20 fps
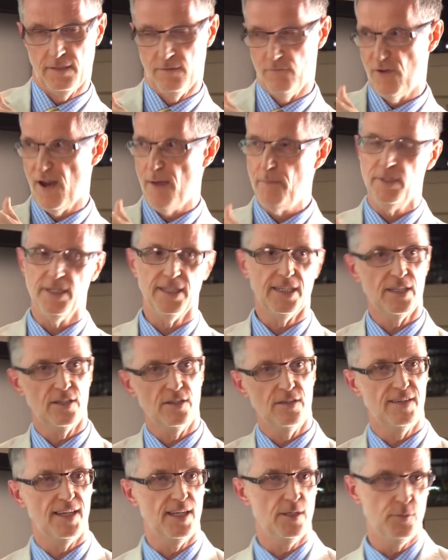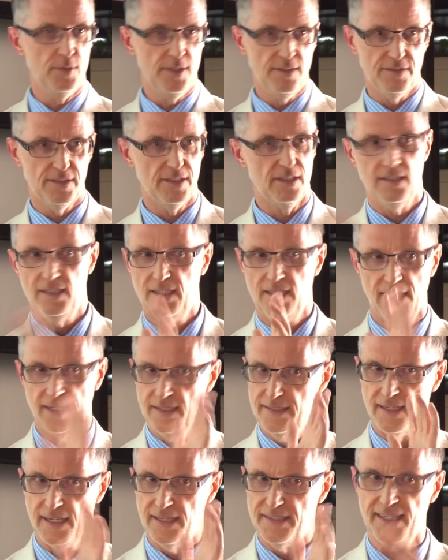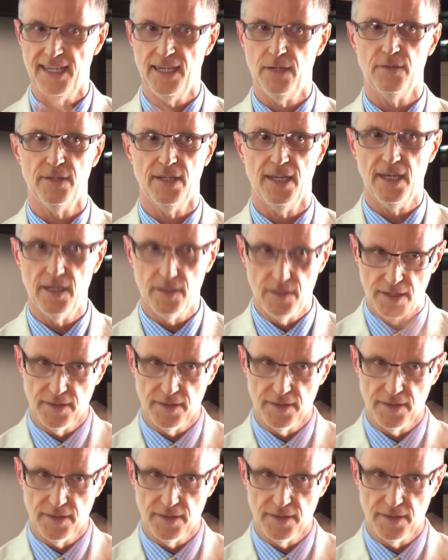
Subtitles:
replica of how we've done it, I doubt that.